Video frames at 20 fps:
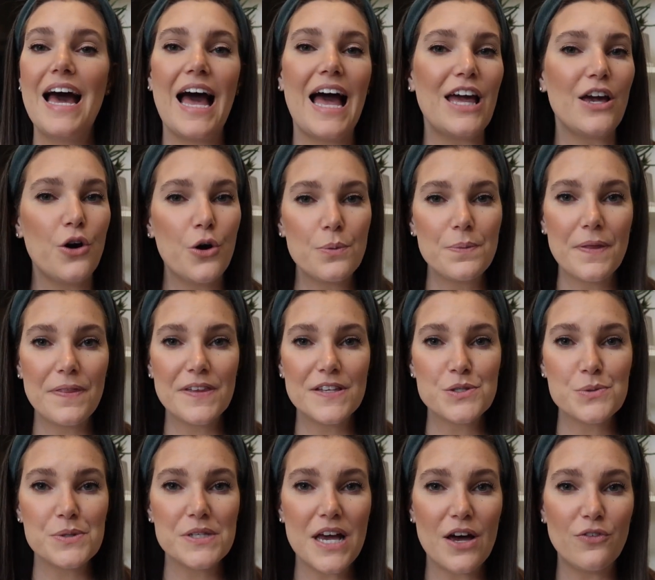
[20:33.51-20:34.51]
I hope that
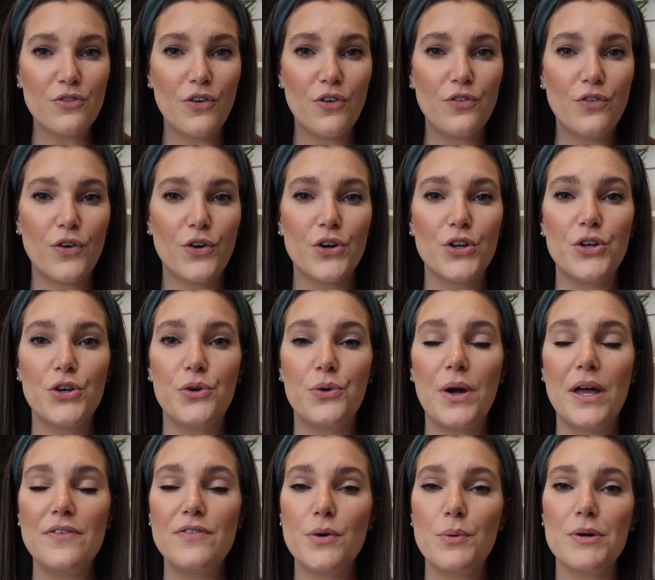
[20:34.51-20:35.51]
this was helpful for you.
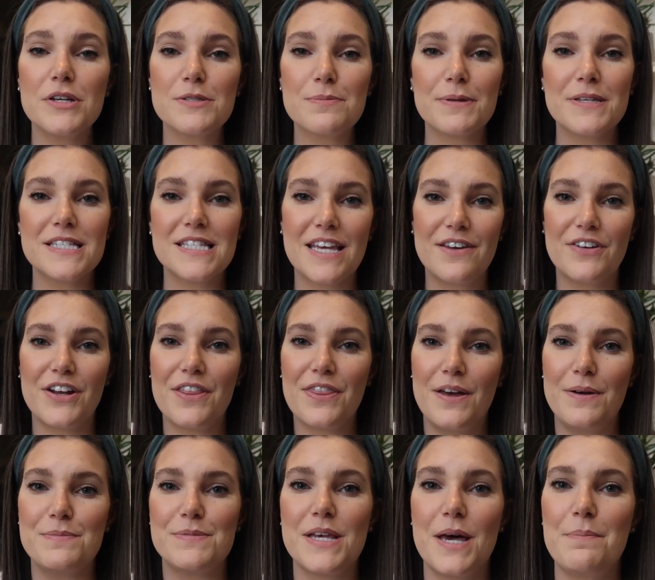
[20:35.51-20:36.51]
If it was, please give it a
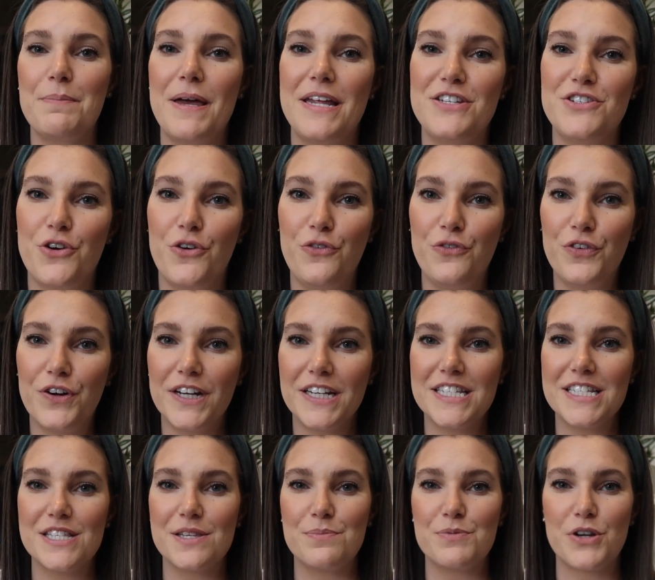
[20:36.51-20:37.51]
thumbs up and don't forget
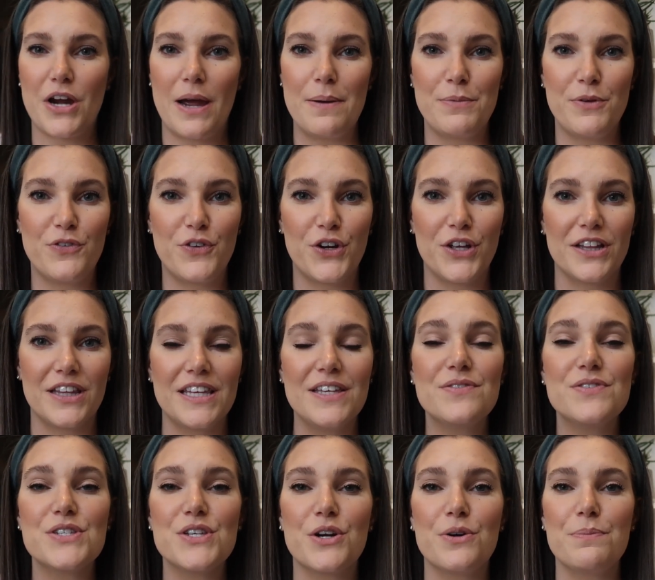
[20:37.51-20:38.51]
to subscribe before you
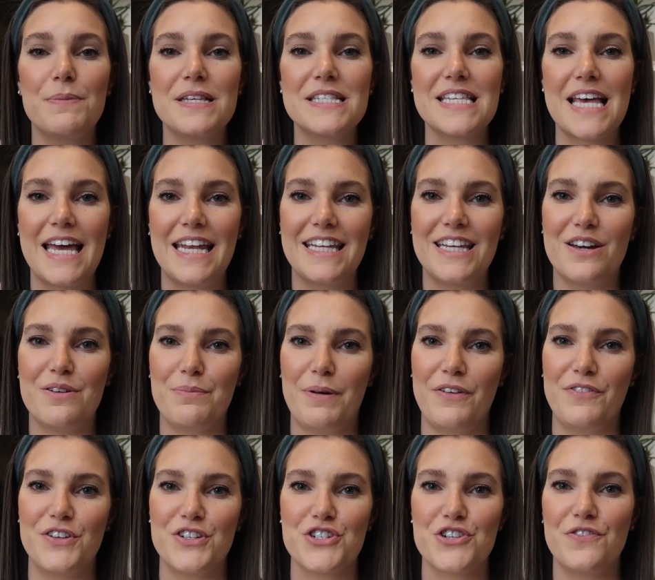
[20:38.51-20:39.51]
leave so you don't miss any of my
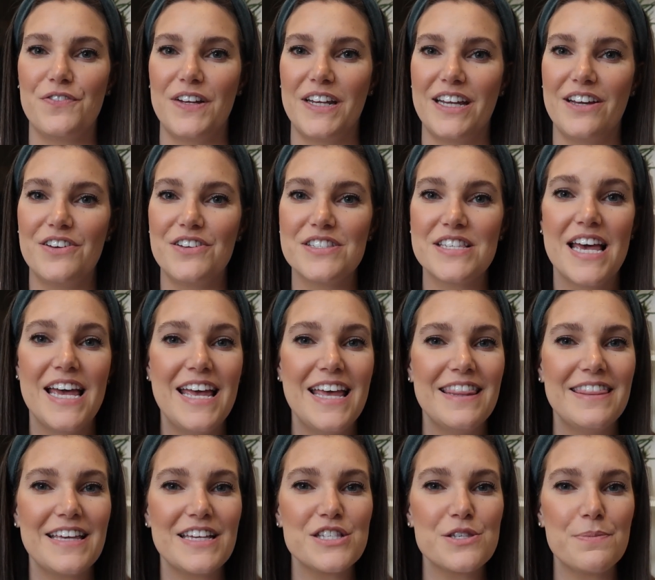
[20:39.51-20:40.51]
future videos.
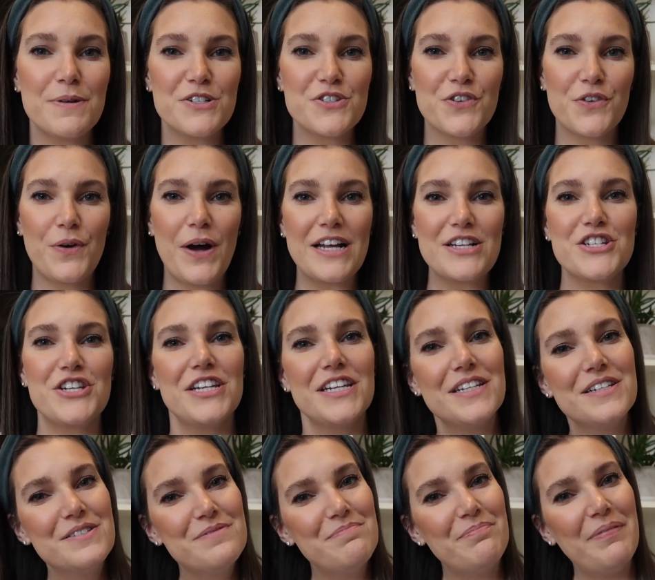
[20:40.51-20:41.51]
Thanks so much for watching.
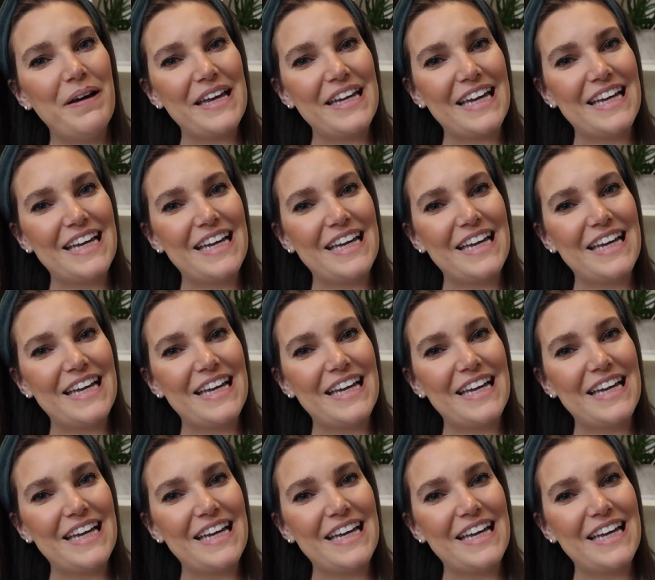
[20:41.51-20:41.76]
Bye